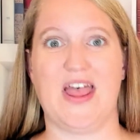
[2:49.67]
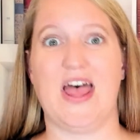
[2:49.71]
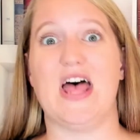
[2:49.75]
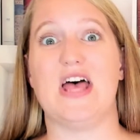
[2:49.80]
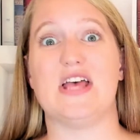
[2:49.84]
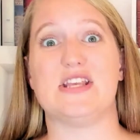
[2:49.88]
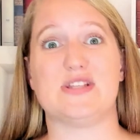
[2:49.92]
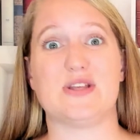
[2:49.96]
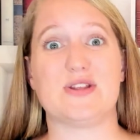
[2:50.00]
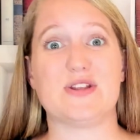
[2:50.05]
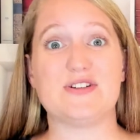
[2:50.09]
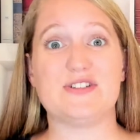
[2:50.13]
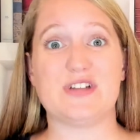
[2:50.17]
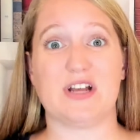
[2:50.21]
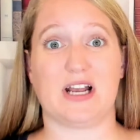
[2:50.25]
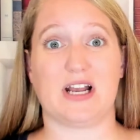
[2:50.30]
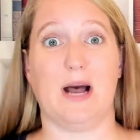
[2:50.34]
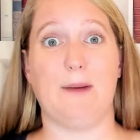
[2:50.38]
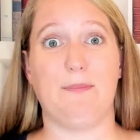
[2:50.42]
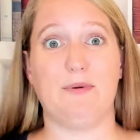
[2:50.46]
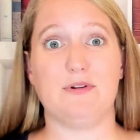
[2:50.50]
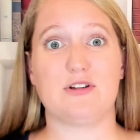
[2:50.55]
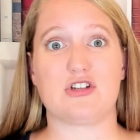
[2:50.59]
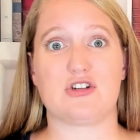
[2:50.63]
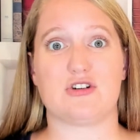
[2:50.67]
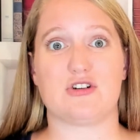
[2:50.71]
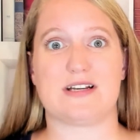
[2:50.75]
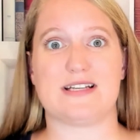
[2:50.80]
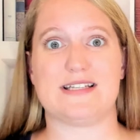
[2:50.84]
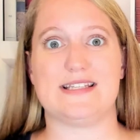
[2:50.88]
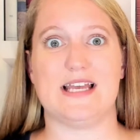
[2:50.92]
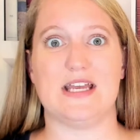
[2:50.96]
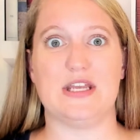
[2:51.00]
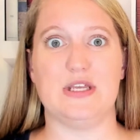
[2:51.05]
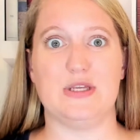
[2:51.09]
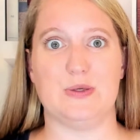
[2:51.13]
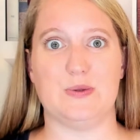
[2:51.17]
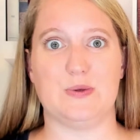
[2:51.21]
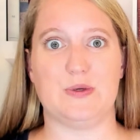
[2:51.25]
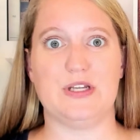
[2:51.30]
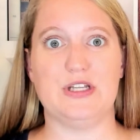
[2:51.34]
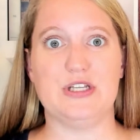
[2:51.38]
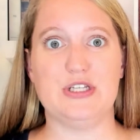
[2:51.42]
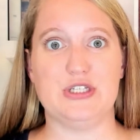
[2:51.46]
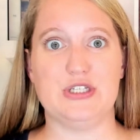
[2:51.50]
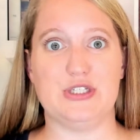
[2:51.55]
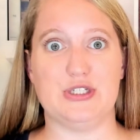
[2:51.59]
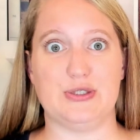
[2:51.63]
So there's a couple tricks that you
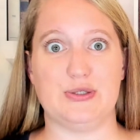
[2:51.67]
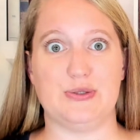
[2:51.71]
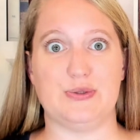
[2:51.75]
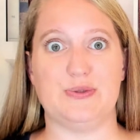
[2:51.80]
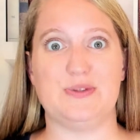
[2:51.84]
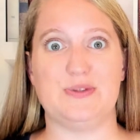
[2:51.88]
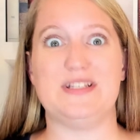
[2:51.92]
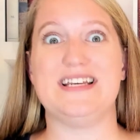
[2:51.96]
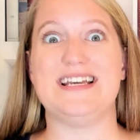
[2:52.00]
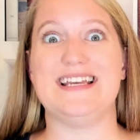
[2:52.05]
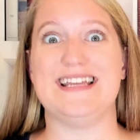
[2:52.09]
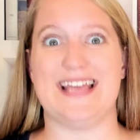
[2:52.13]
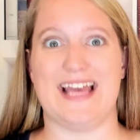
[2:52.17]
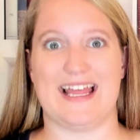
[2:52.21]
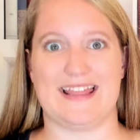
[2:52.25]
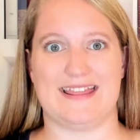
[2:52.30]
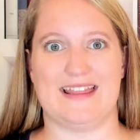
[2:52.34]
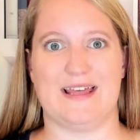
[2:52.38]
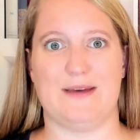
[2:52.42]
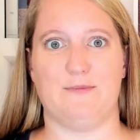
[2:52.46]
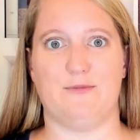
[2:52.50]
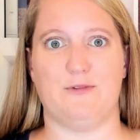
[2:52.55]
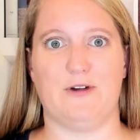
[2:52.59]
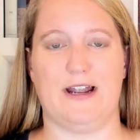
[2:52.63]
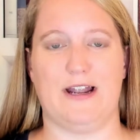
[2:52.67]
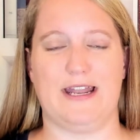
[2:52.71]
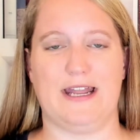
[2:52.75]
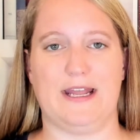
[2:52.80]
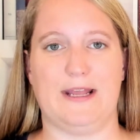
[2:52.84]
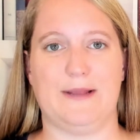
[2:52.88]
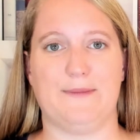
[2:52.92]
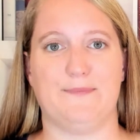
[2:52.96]
can do to get them ready.